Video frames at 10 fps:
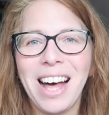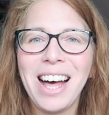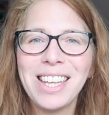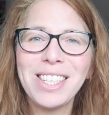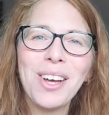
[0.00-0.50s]

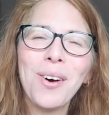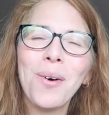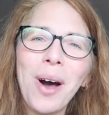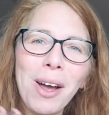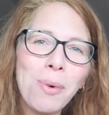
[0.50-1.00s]
Uh,
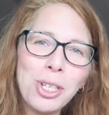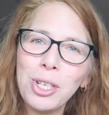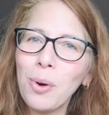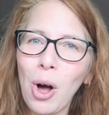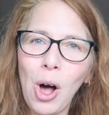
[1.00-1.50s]
so I
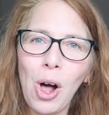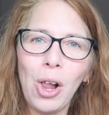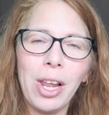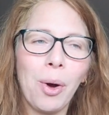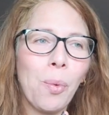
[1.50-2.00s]
wish you
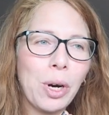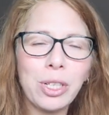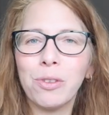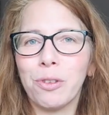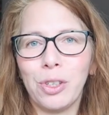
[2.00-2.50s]
all a
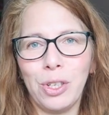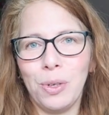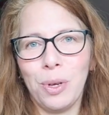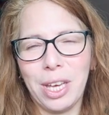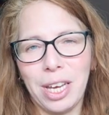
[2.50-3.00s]
wonderful
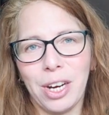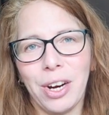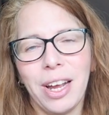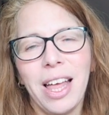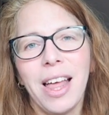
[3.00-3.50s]
new
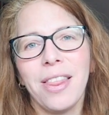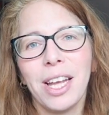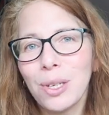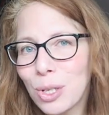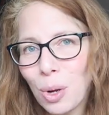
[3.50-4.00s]
year.
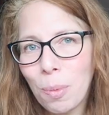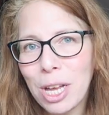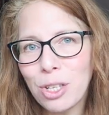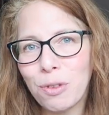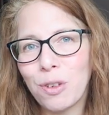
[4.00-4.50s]
Thank you so
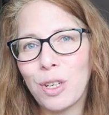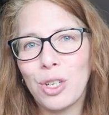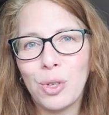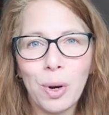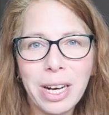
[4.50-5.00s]
much
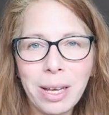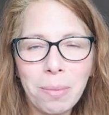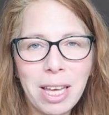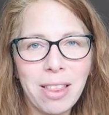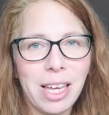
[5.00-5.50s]
for
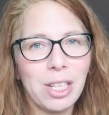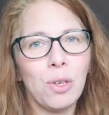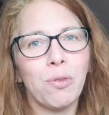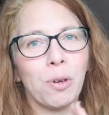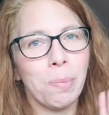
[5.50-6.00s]
joining me.
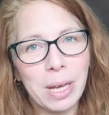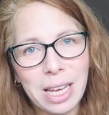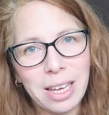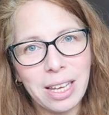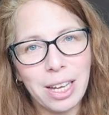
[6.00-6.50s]
Thank you for
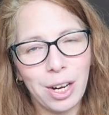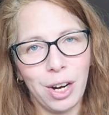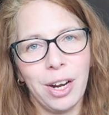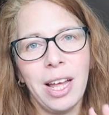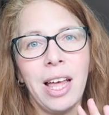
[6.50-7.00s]
being
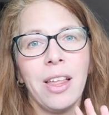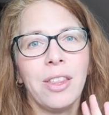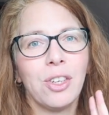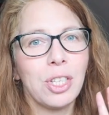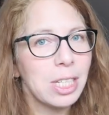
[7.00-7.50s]
here.
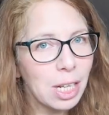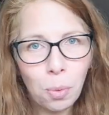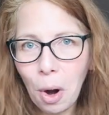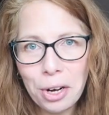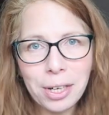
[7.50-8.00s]
There's
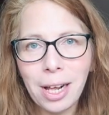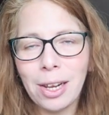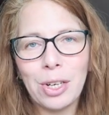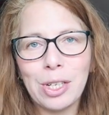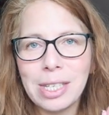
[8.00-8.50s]
still
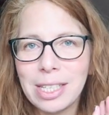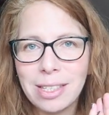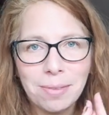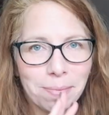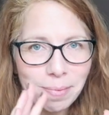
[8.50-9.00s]

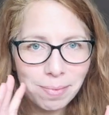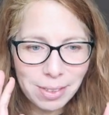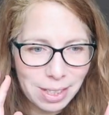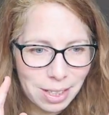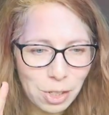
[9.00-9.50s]
watercolors.
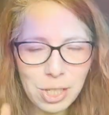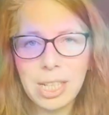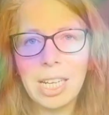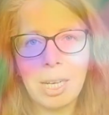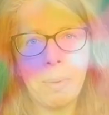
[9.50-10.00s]
They're
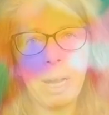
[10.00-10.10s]
still